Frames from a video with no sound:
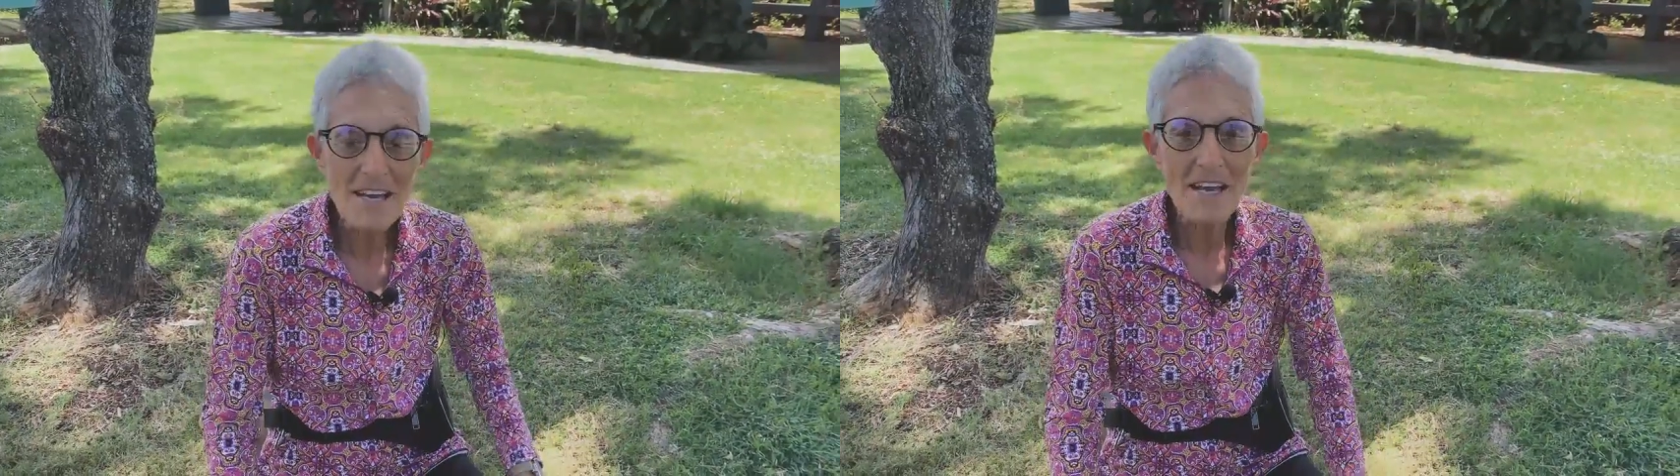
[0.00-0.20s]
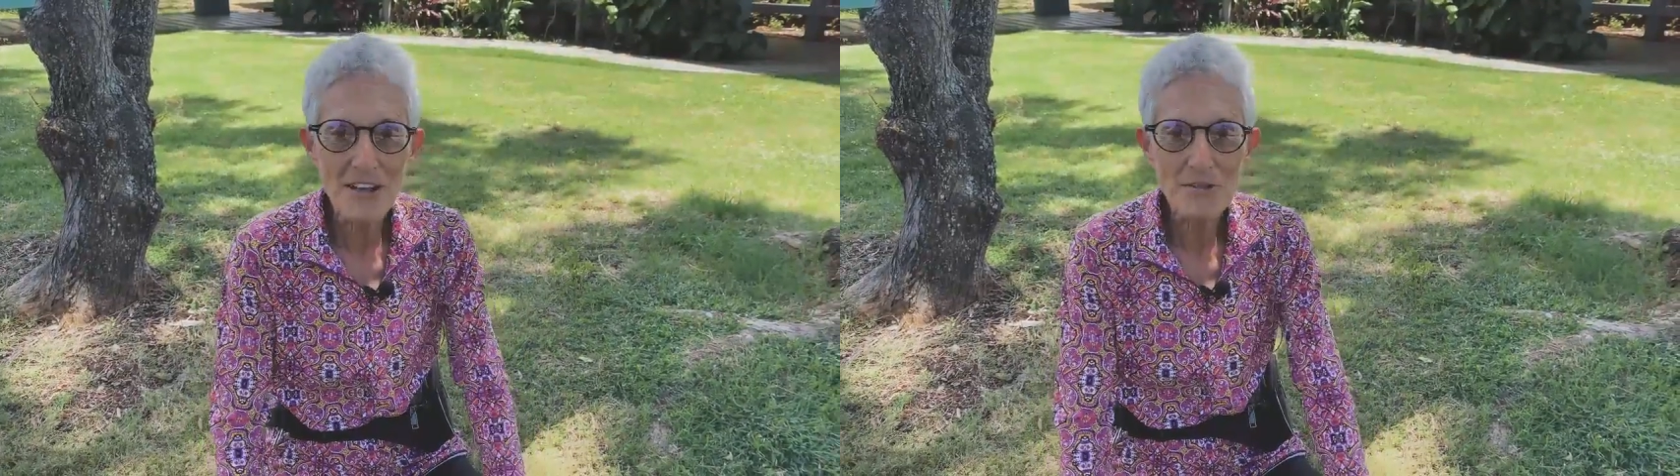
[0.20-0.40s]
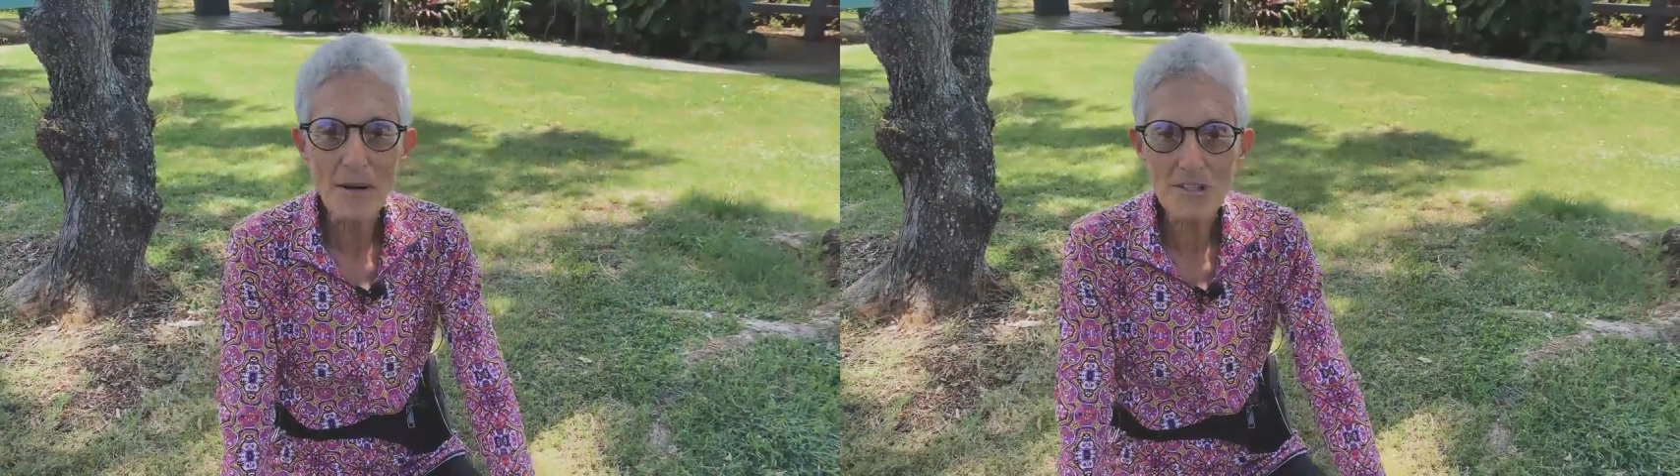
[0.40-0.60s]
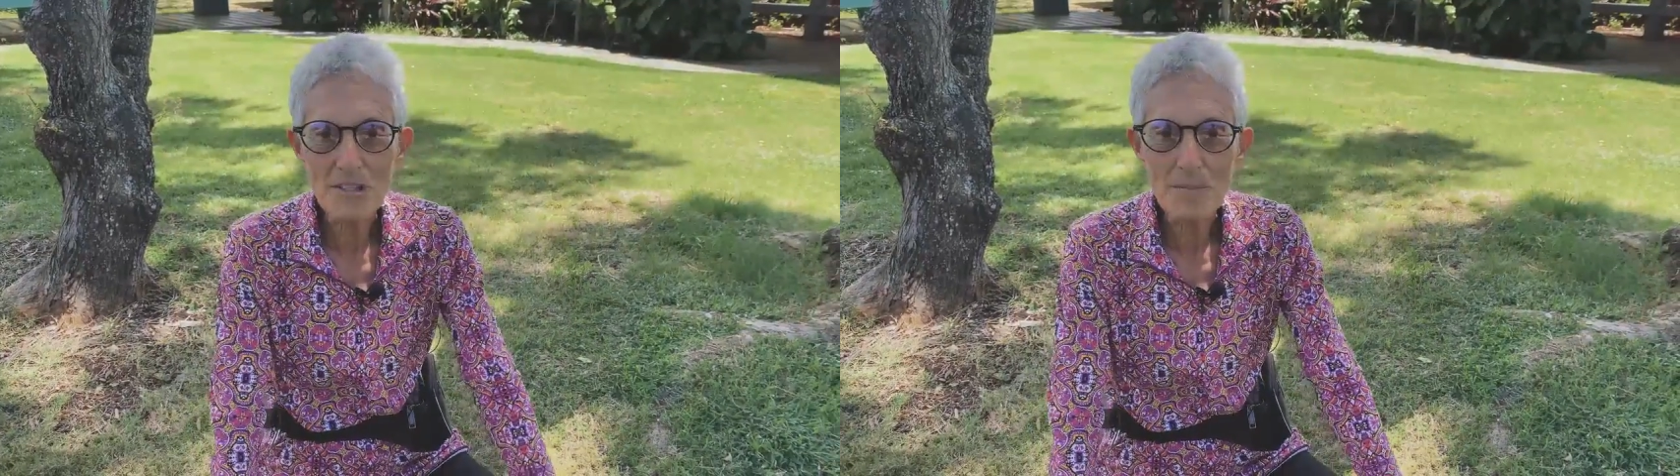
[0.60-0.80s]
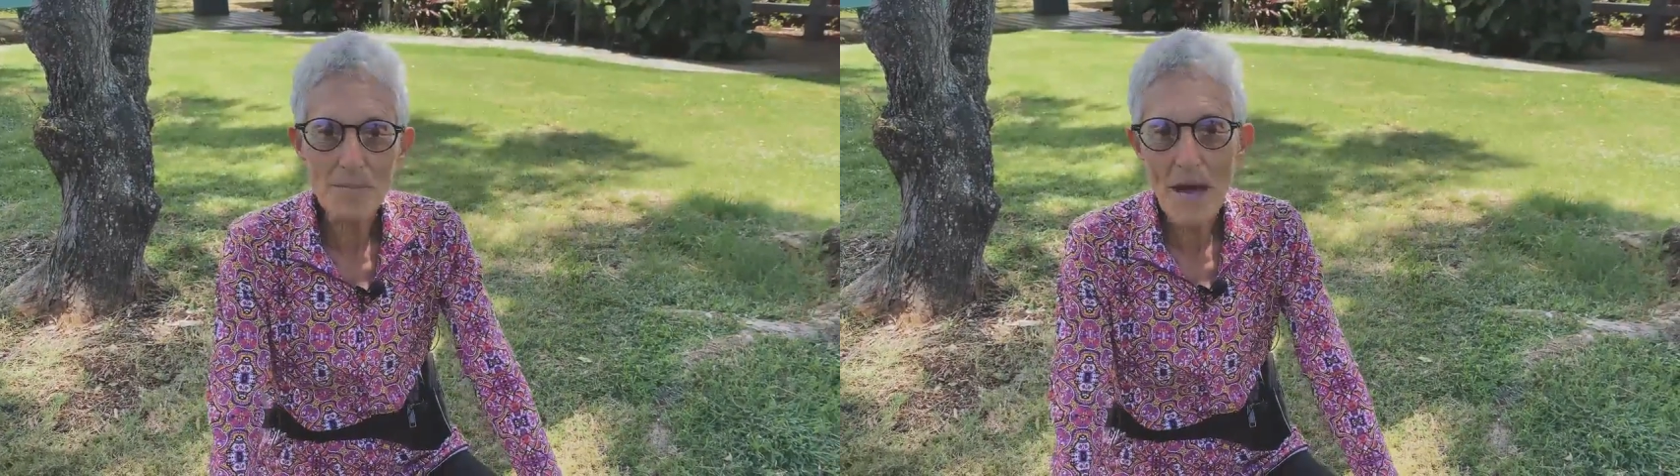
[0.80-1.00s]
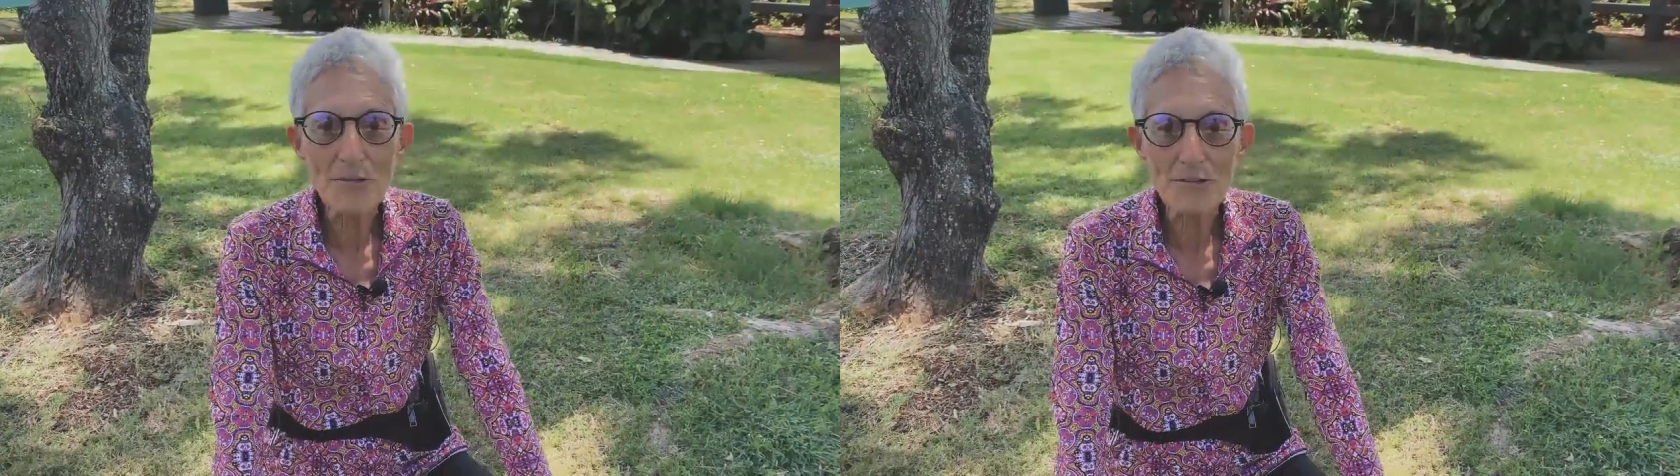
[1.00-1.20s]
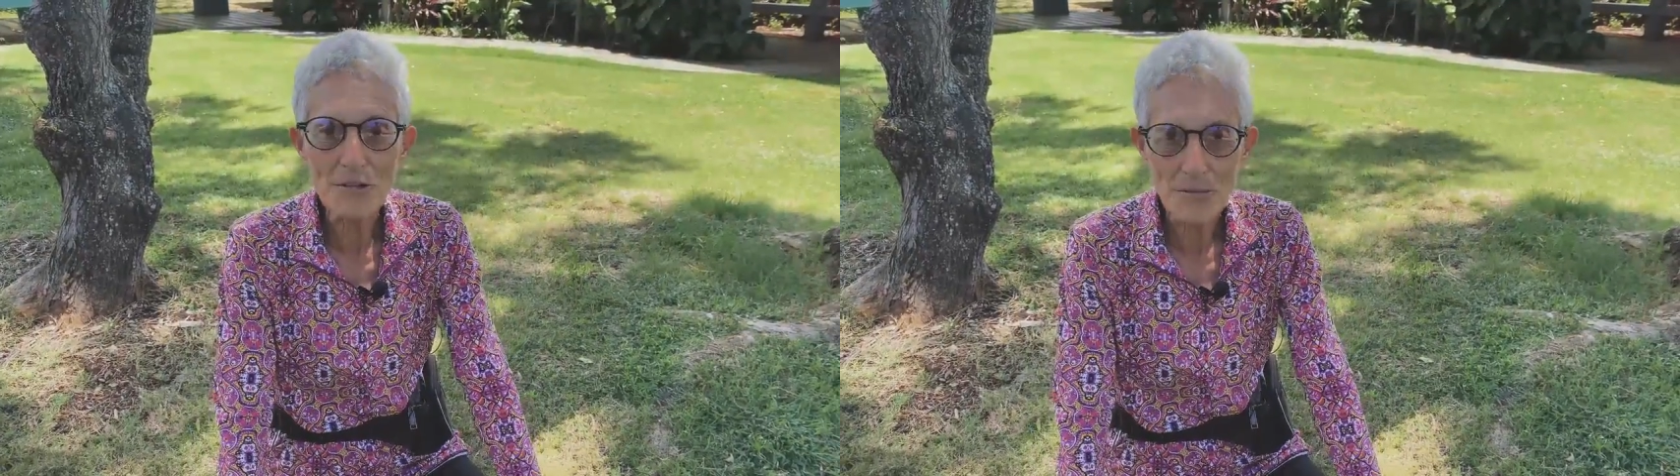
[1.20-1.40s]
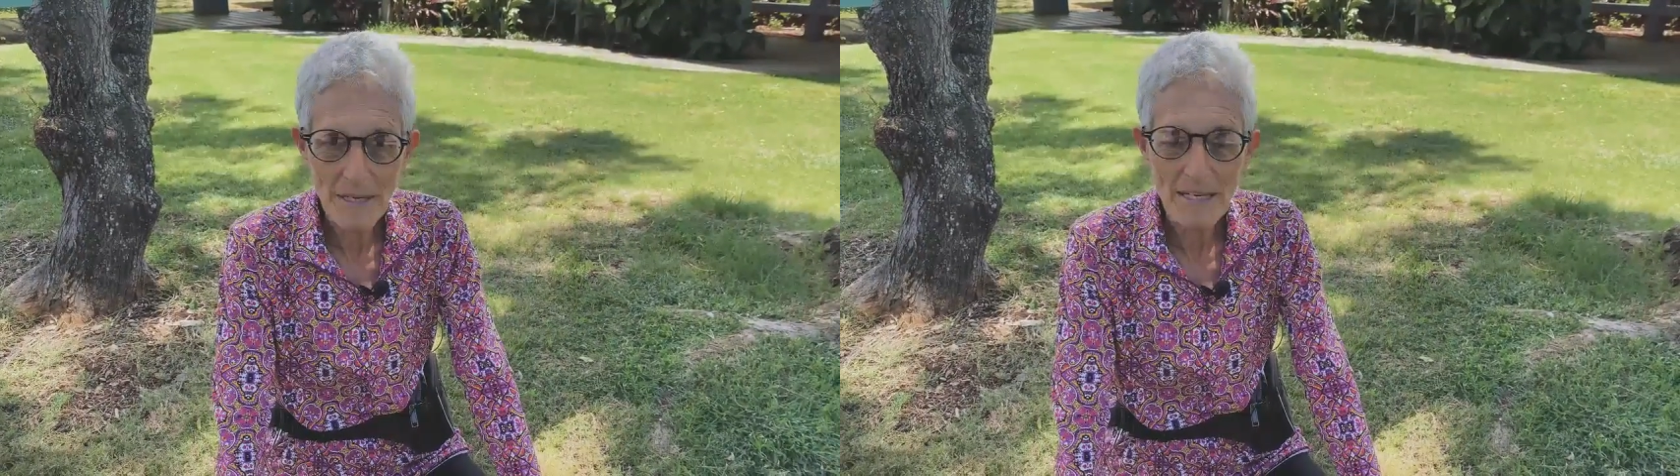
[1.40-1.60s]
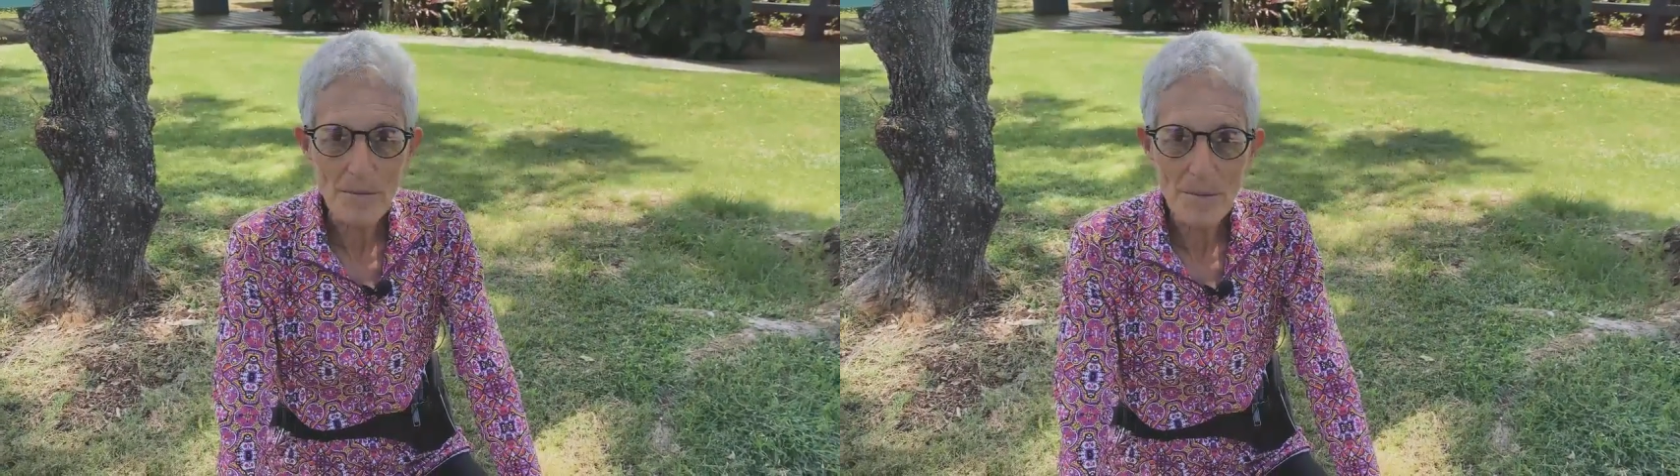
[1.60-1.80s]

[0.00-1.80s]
it's much better to read it,